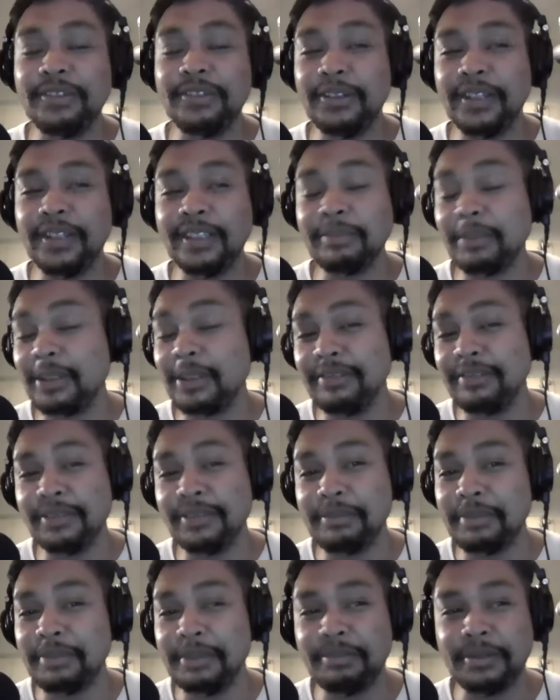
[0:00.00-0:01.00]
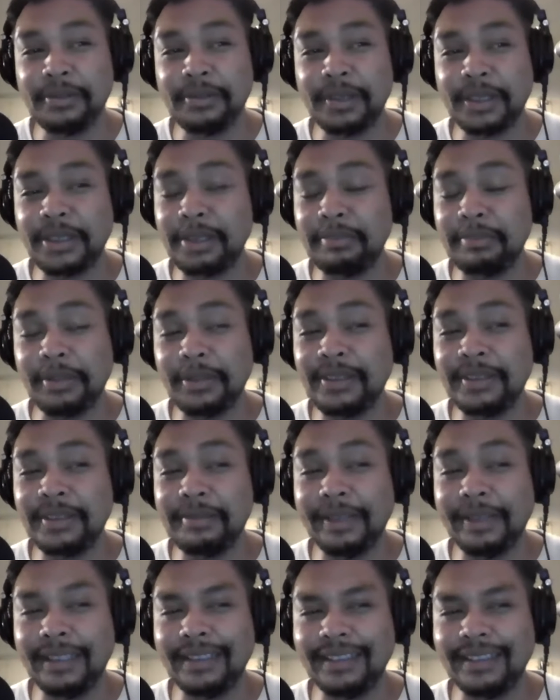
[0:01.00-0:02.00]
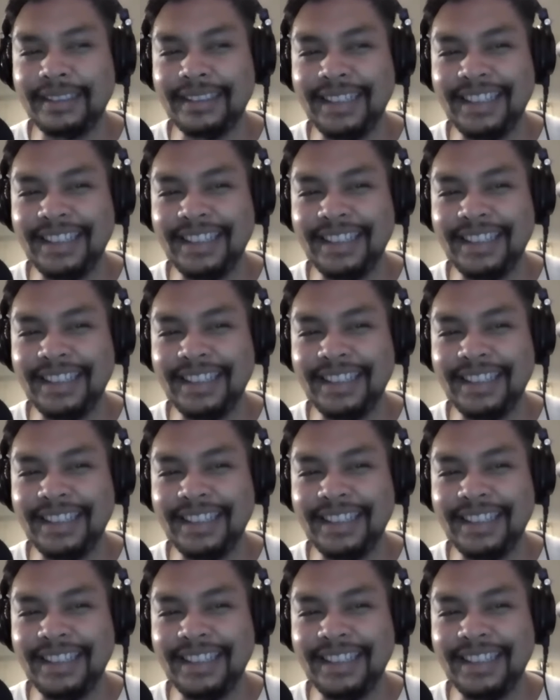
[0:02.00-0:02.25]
fun, especially for the people who are actually participating.